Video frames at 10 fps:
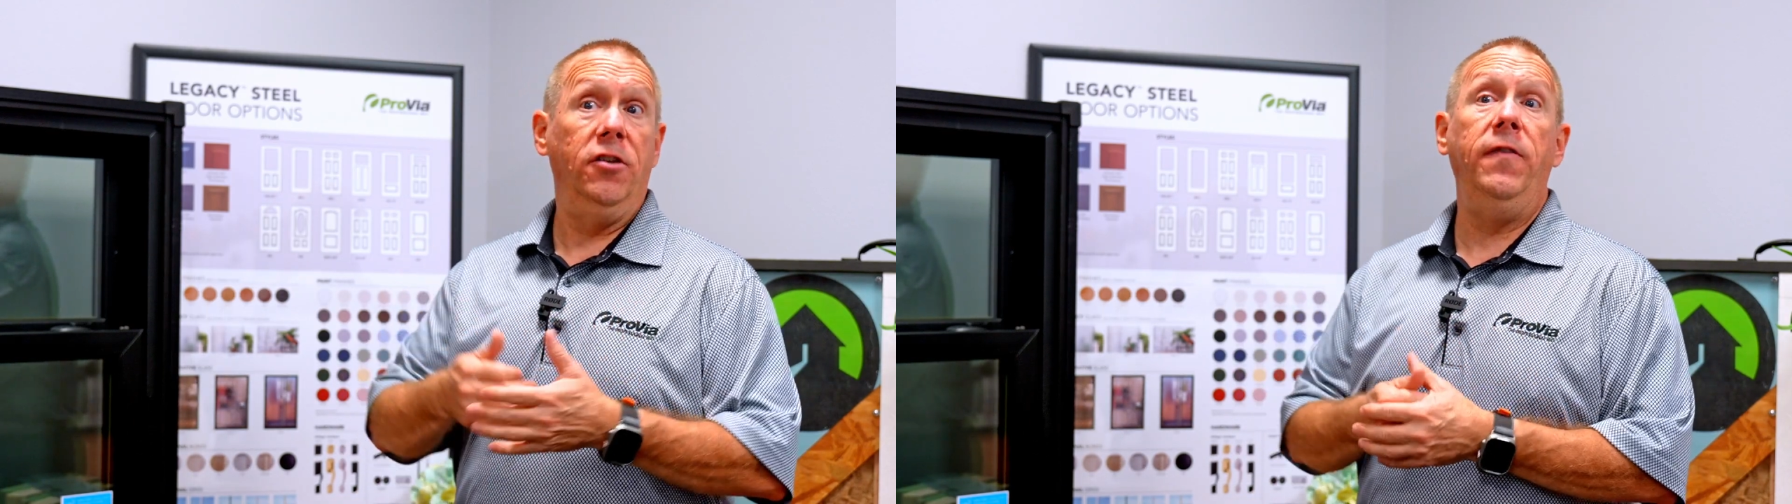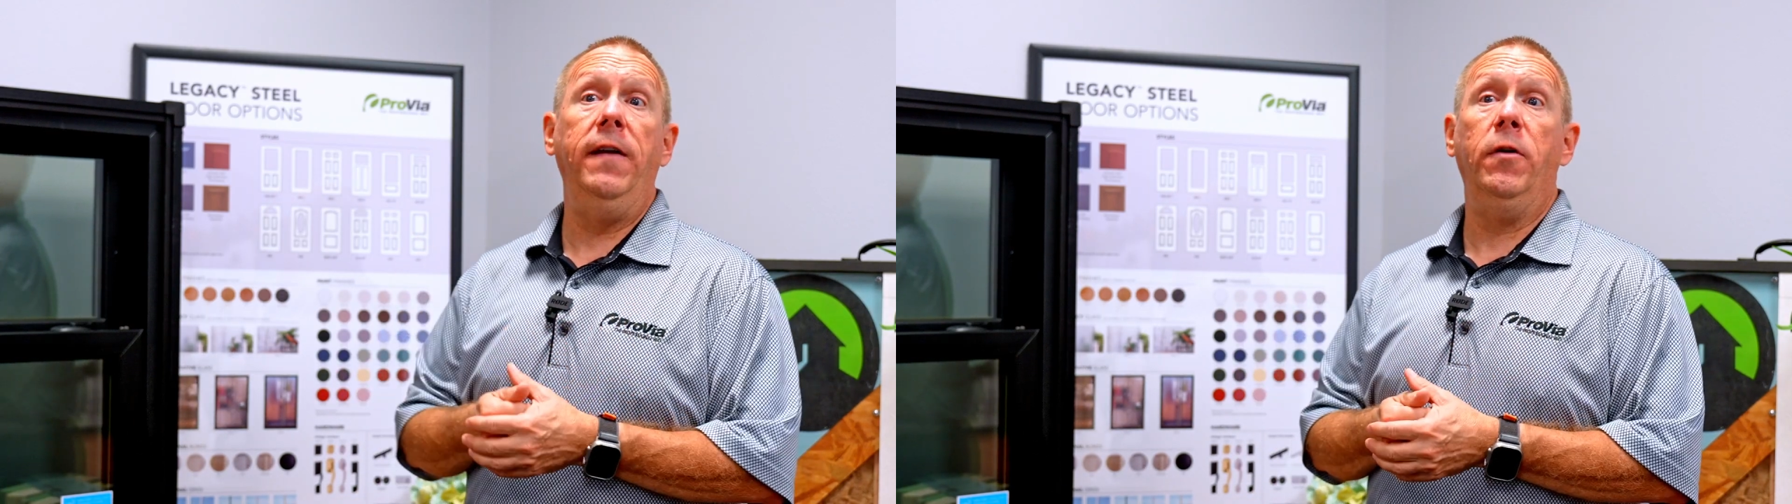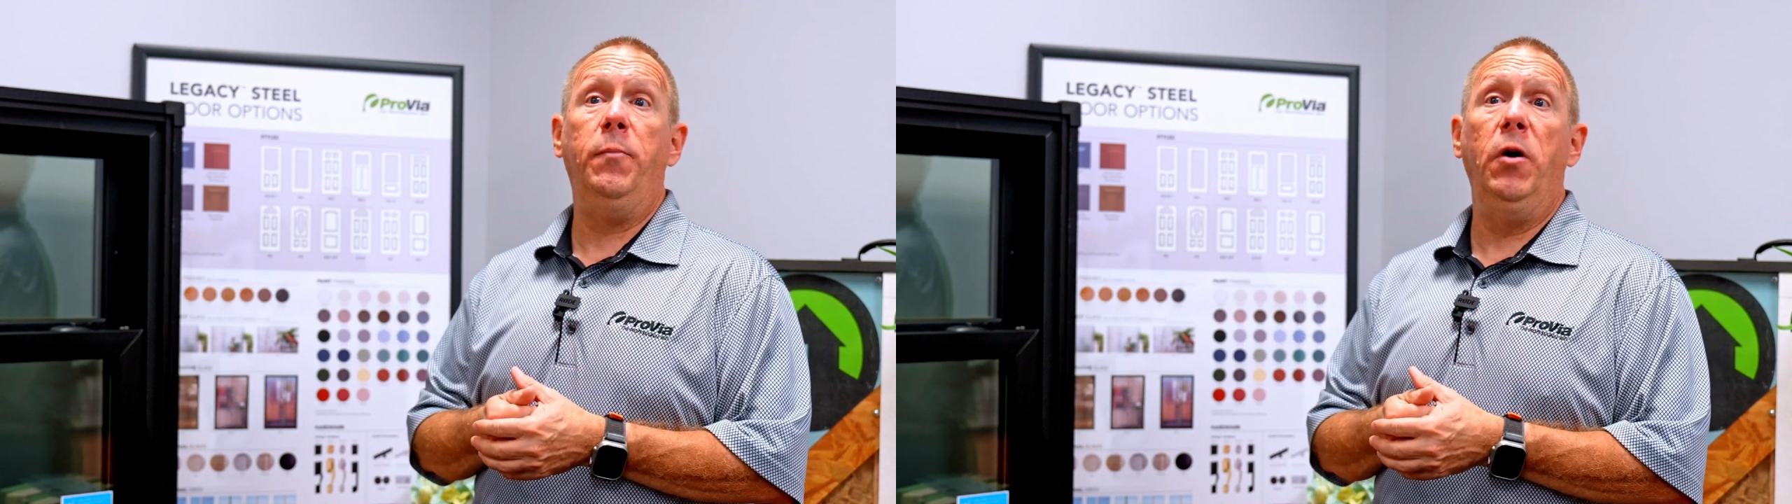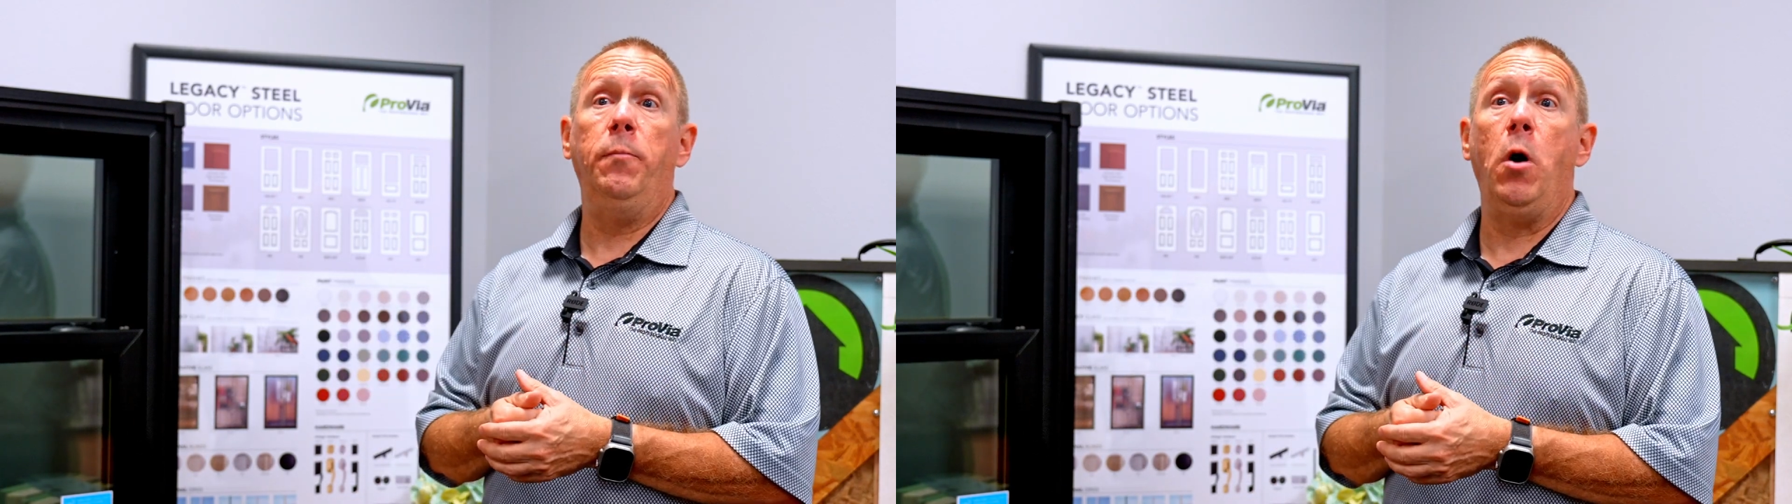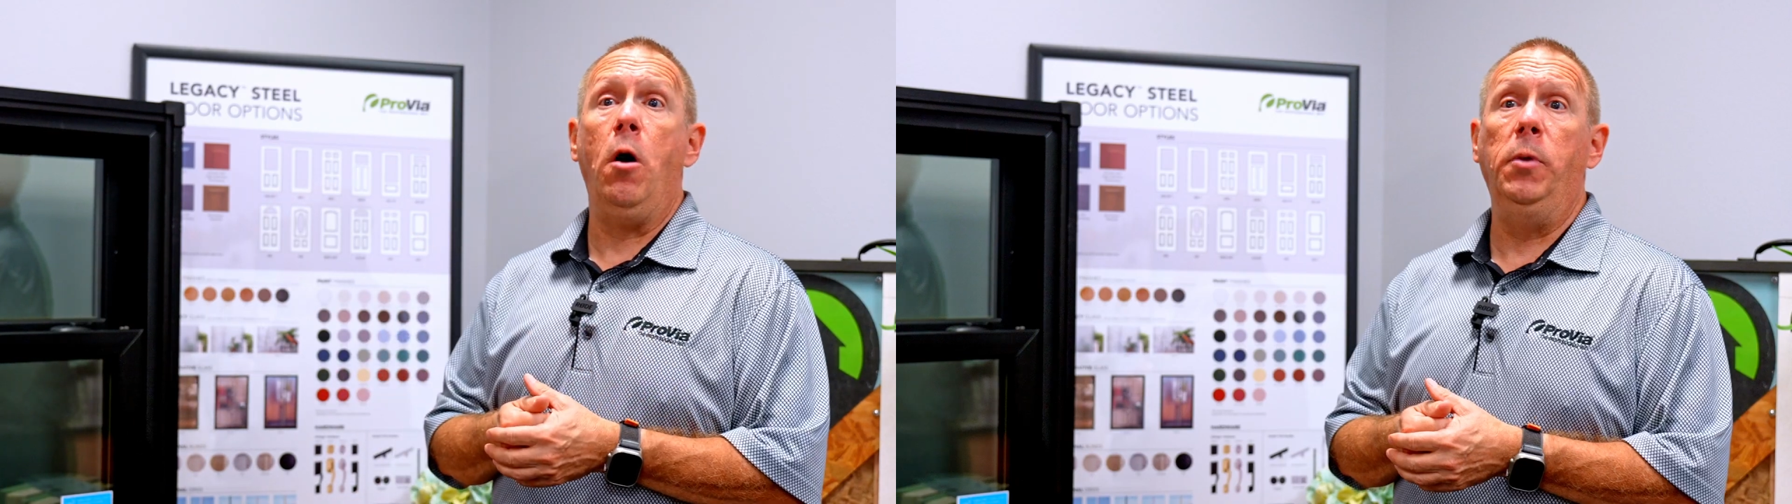favorite
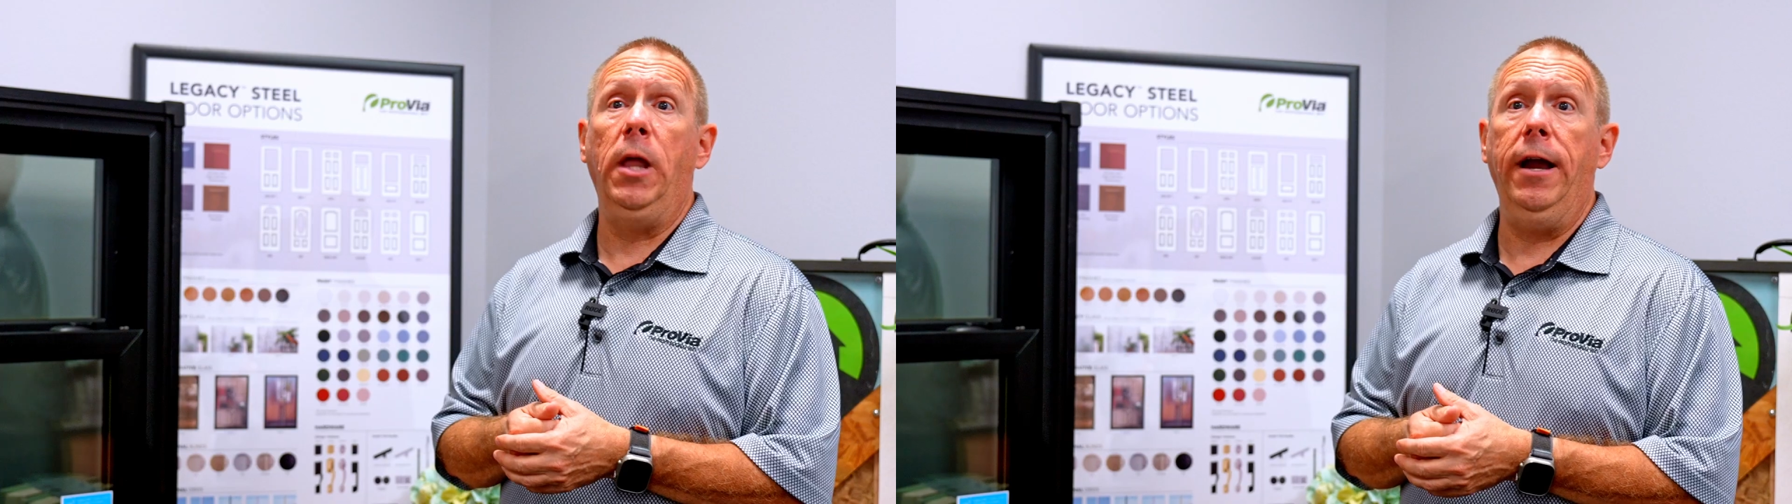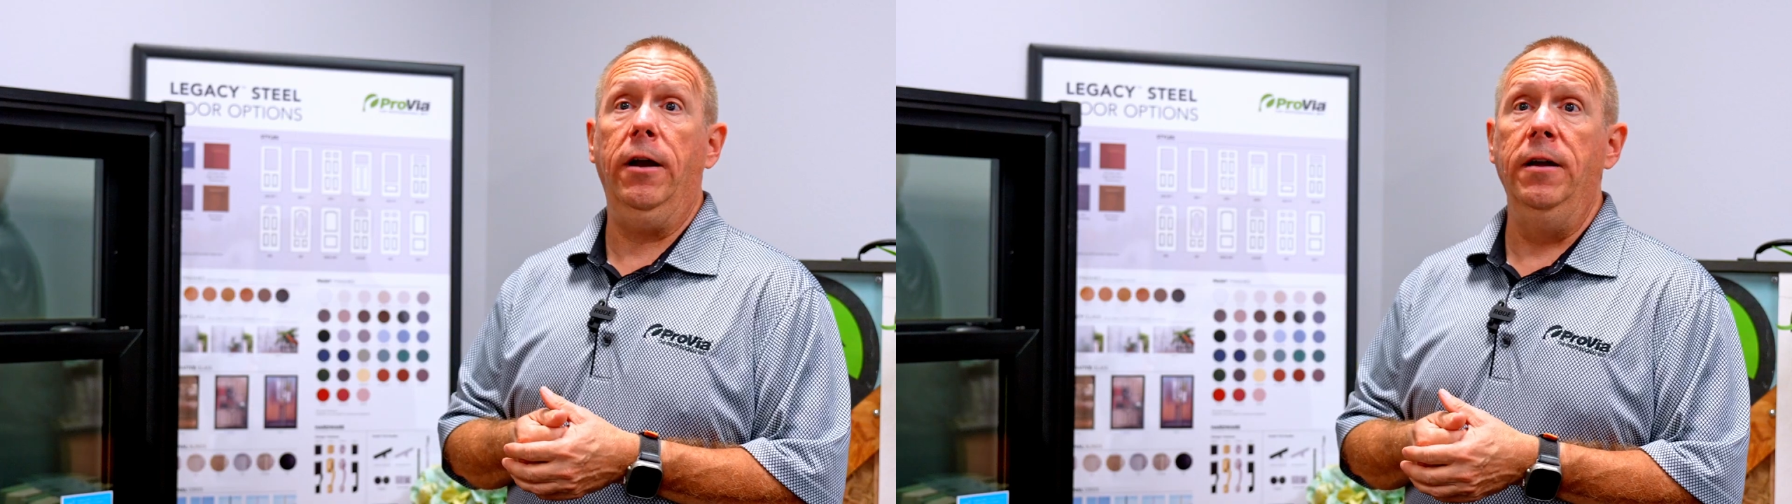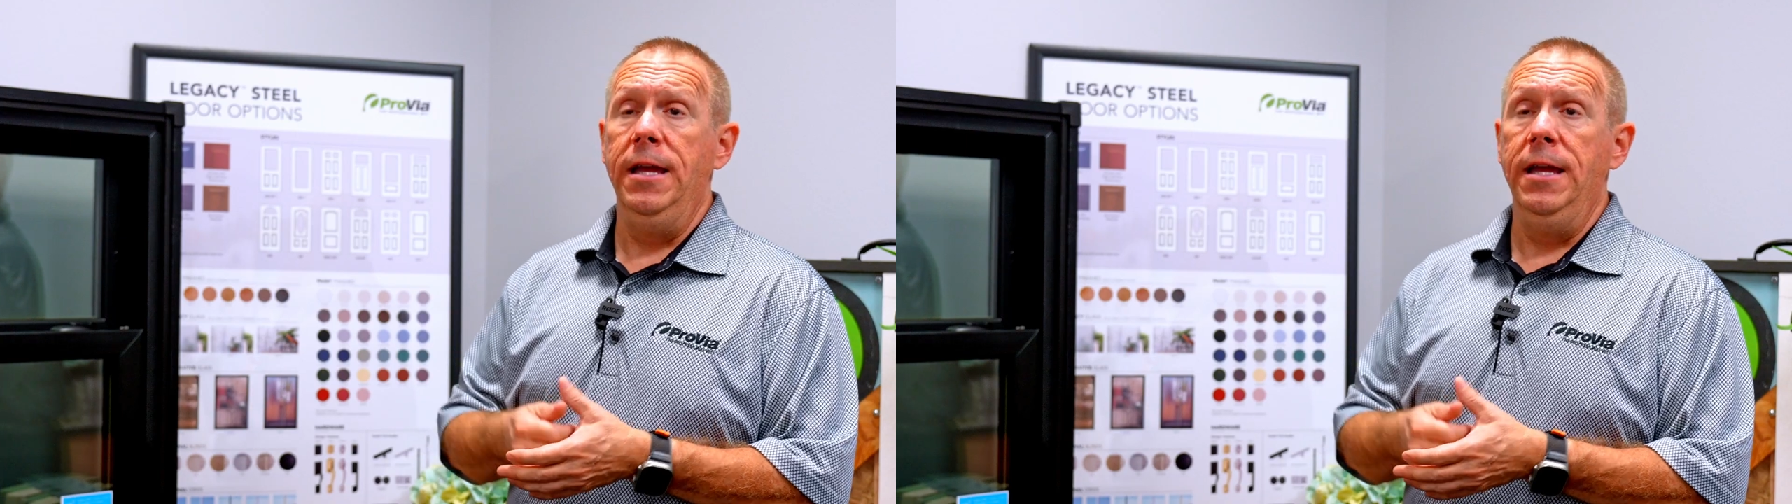football player,